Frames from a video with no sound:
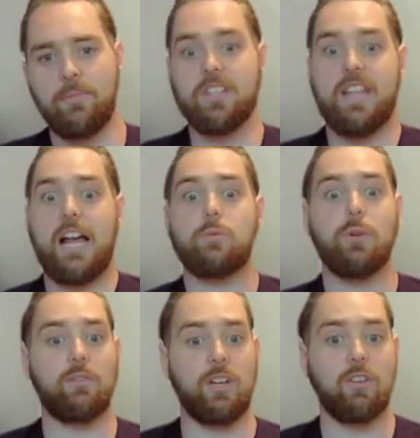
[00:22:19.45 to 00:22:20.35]
Because that's
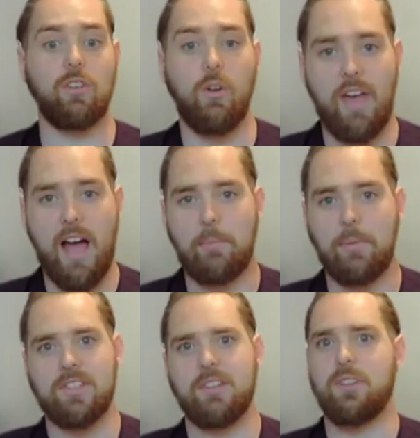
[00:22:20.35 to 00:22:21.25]
where real growth
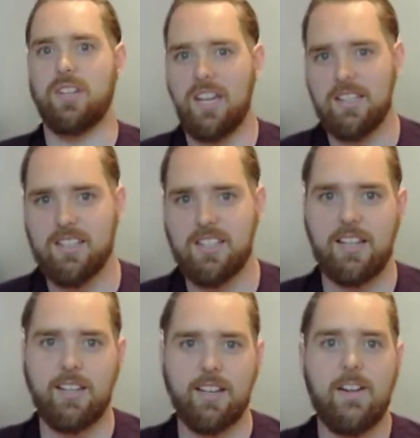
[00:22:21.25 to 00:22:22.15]
happens. And if you can't
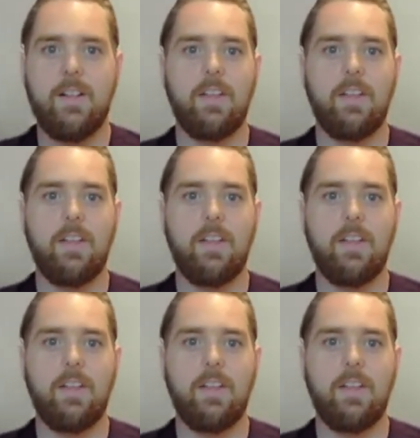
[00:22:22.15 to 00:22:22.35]
scale it,